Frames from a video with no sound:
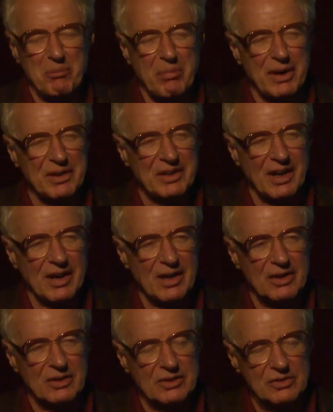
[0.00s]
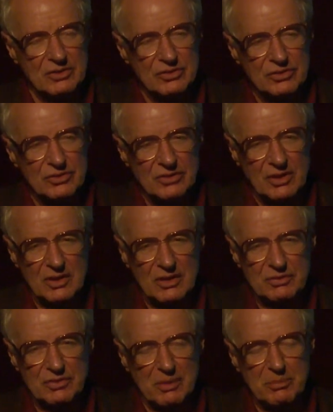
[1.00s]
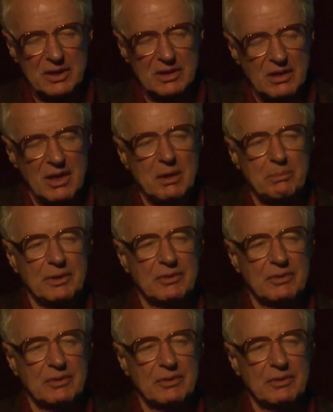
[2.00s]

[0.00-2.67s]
But I made a copy